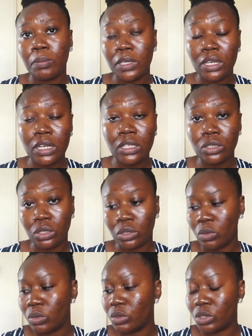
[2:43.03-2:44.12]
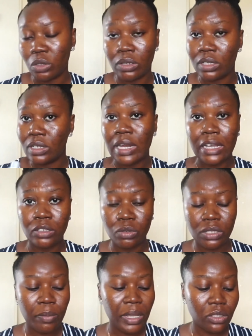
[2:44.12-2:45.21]
peeling solution. Like,
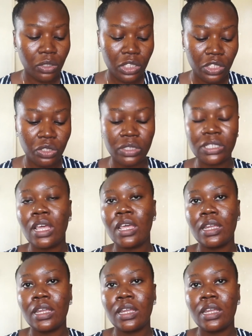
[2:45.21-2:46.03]
those are my suggestions.